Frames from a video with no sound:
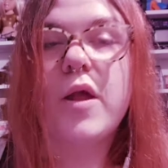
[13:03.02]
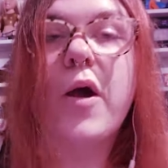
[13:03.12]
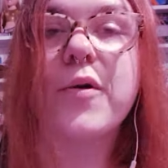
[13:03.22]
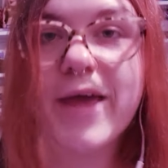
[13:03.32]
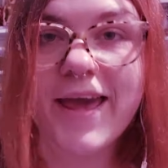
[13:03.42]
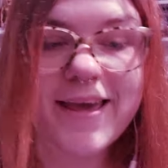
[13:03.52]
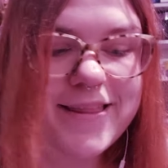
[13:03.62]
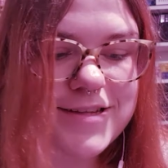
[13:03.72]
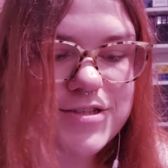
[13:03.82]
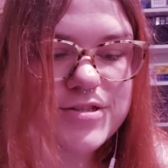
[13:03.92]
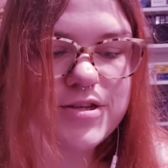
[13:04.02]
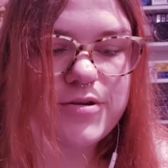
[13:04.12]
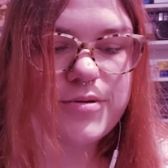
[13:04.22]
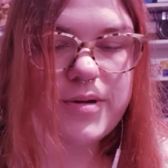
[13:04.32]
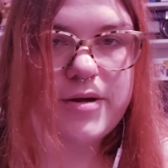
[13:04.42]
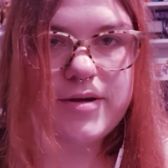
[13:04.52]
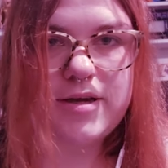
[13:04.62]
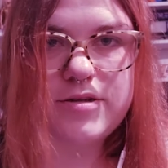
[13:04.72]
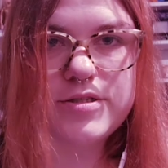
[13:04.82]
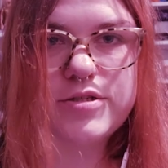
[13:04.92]
Okay, then just turn around.
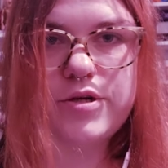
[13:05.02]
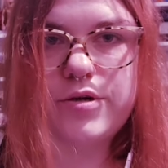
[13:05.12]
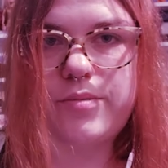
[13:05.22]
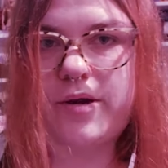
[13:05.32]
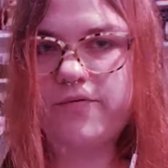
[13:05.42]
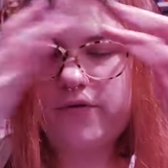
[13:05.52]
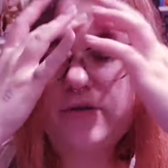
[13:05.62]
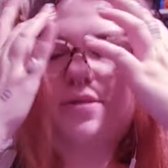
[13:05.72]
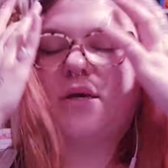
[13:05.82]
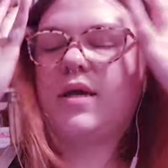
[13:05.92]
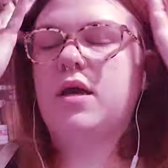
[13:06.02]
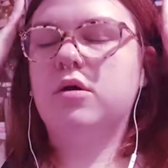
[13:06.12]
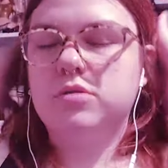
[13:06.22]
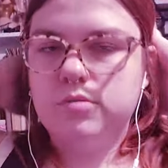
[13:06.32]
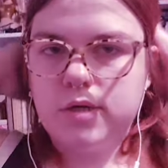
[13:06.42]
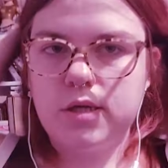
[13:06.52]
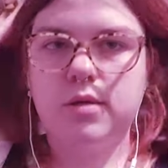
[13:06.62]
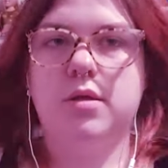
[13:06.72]
Can you just turn around for a second? I'll do it.